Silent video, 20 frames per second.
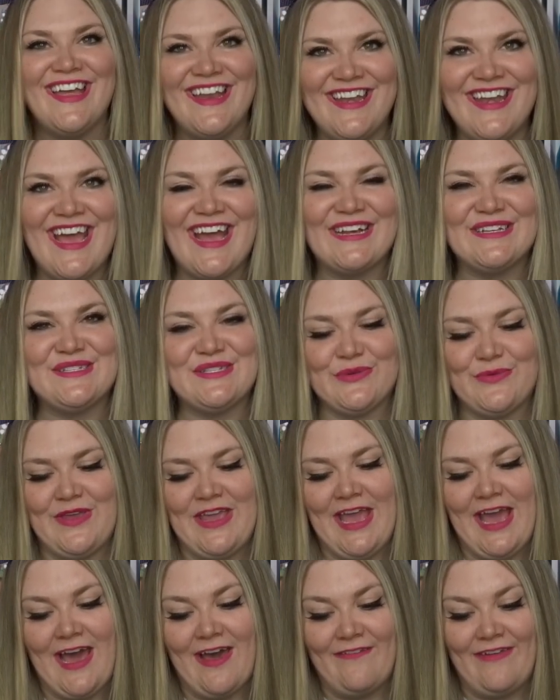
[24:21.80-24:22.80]
Next,
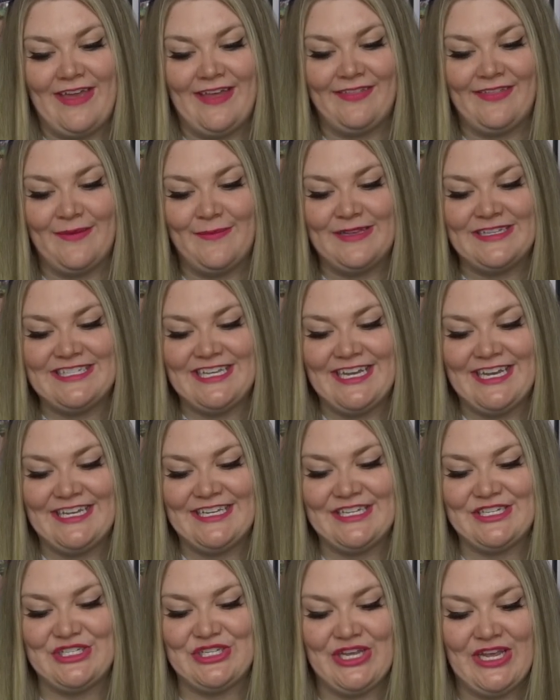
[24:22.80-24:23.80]
we have a limited
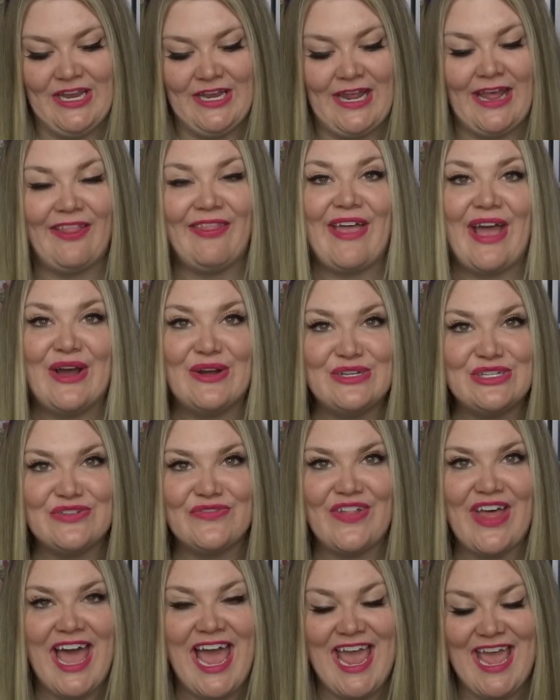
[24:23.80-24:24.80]
edition
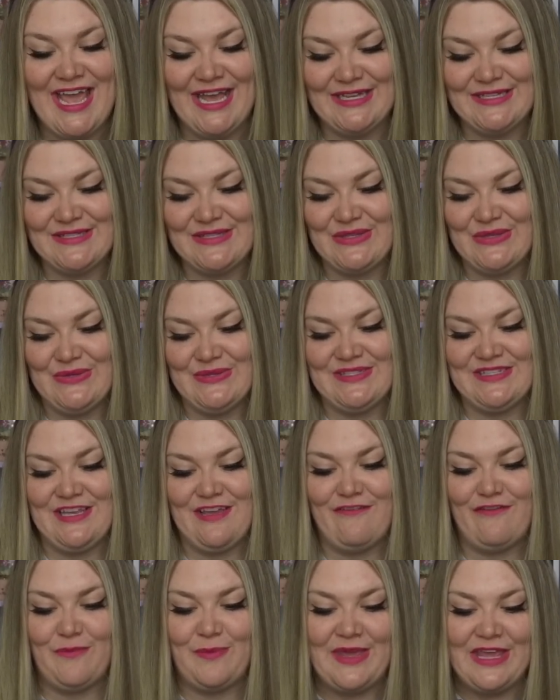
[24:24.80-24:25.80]
Loungefly
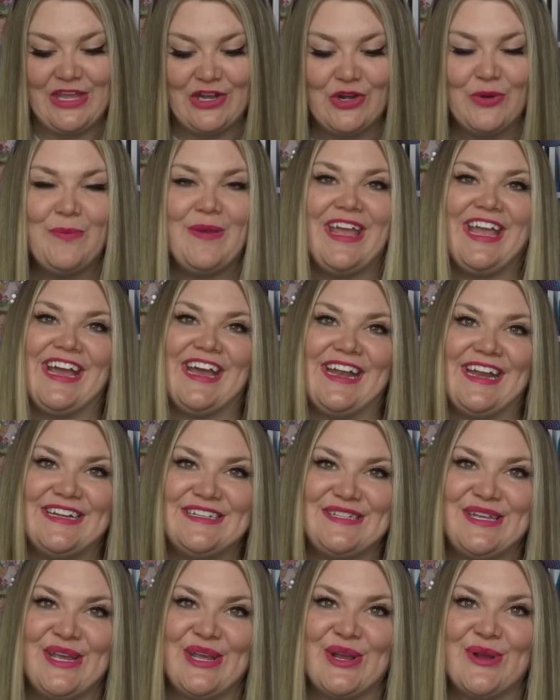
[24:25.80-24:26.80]
exclusive Peter Pan
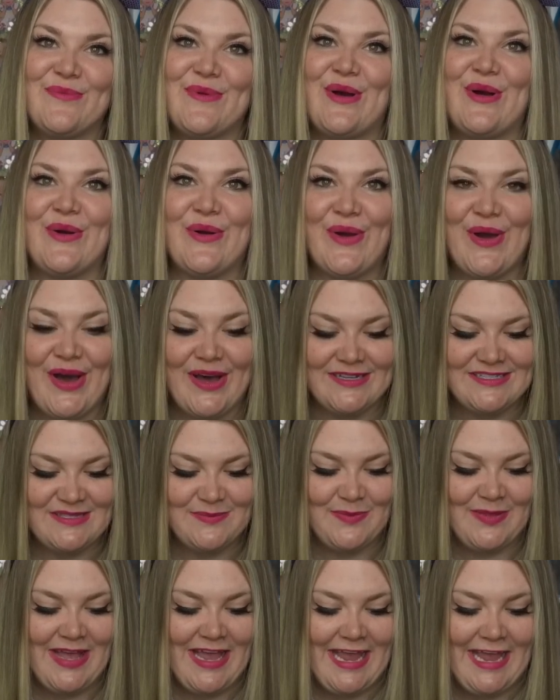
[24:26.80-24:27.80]
and Tinkerbell
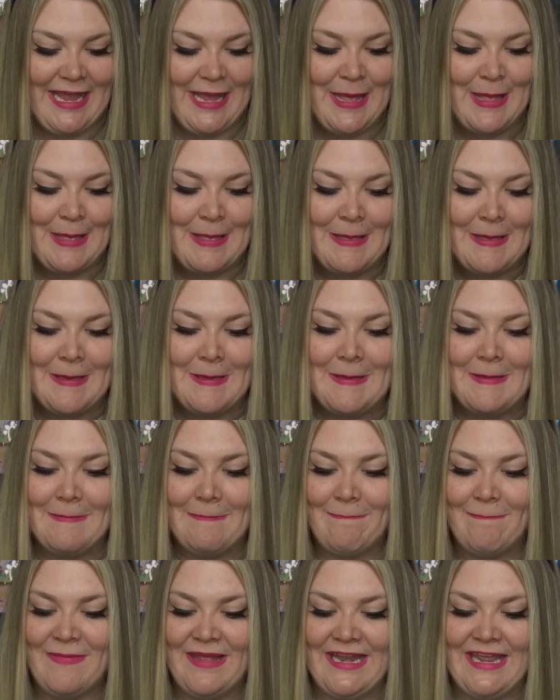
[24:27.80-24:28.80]
cosplay
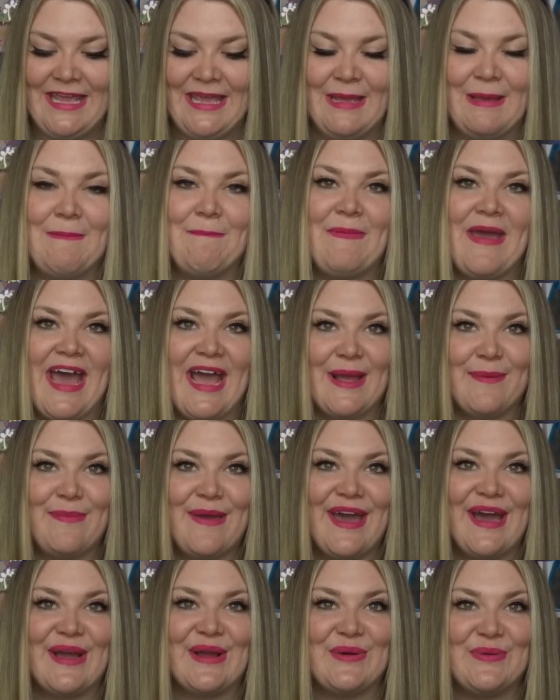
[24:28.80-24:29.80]
mini
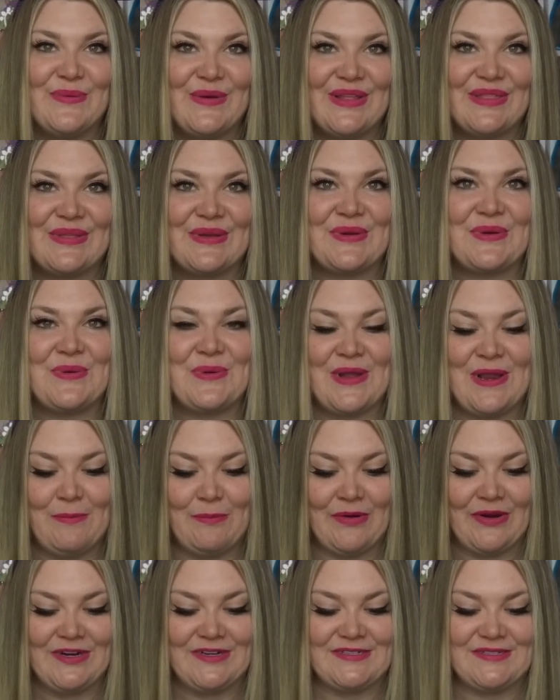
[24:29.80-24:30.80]
backpack with a coin
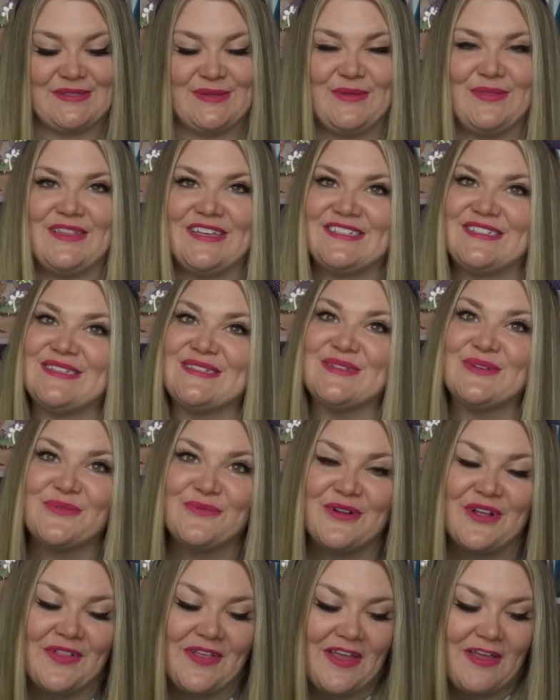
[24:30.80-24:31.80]
purse. So this is a
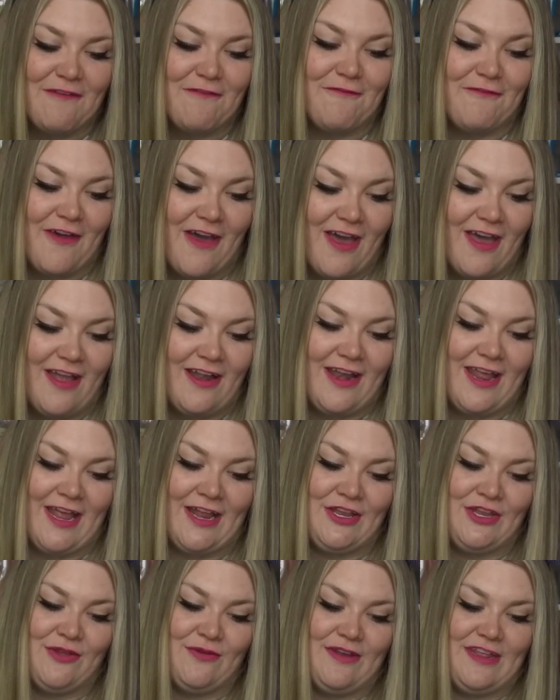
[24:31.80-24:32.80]
really fun
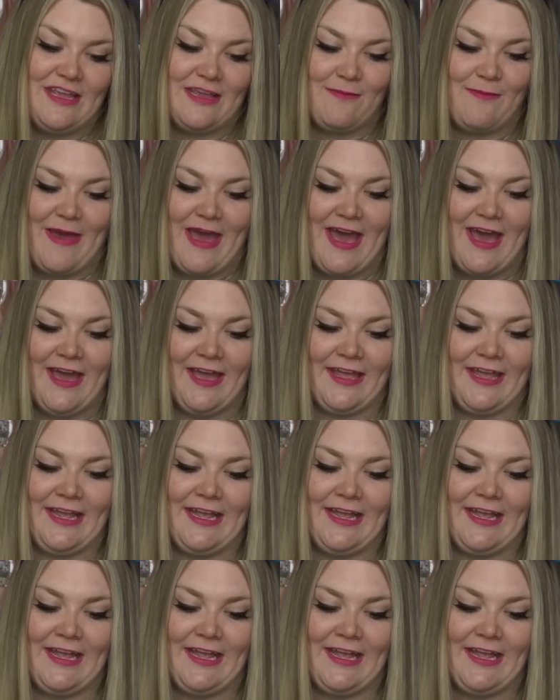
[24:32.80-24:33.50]
and unique bag.